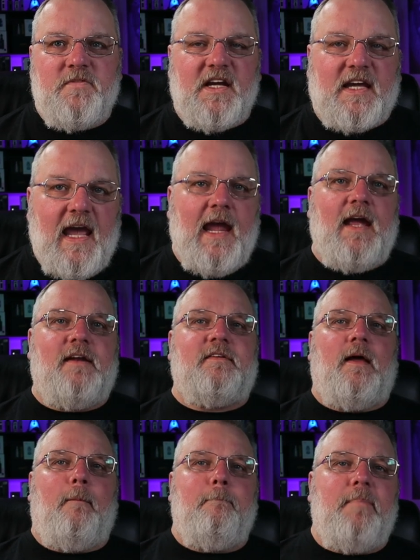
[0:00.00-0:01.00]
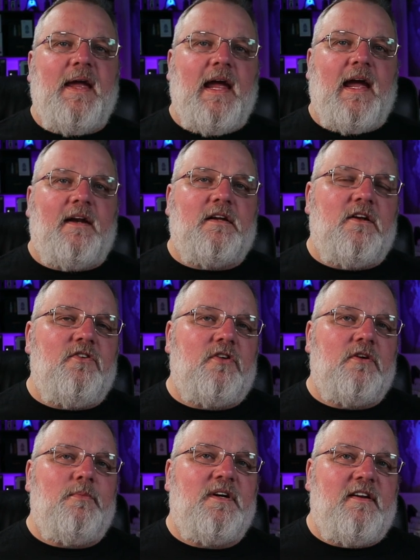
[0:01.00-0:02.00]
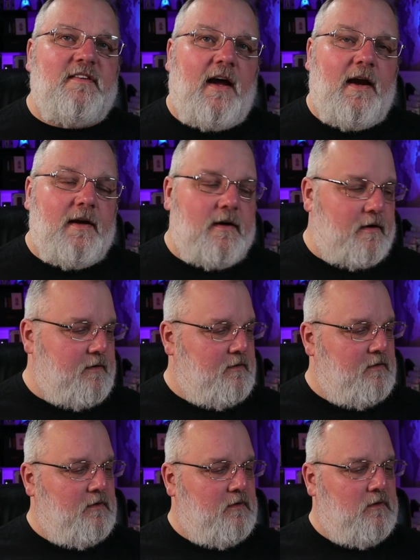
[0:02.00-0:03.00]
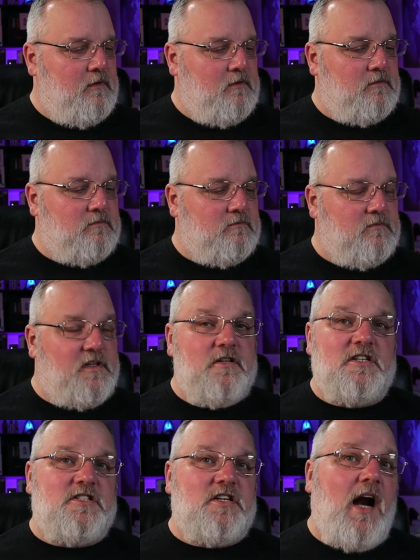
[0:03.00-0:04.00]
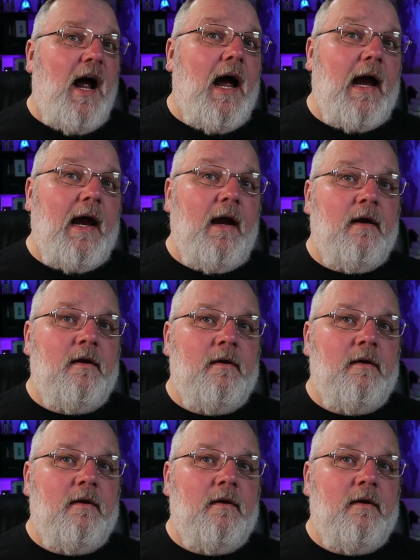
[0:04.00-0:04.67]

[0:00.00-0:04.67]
You can't ban consumer desire. Well, you can try,